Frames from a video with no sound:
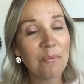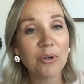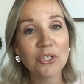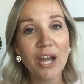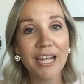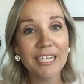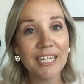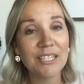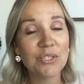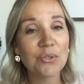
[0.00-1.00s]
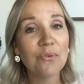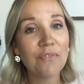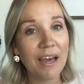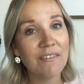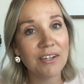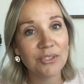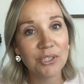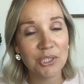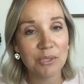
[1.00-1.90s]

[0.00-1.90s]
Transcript: We're trying to get to 500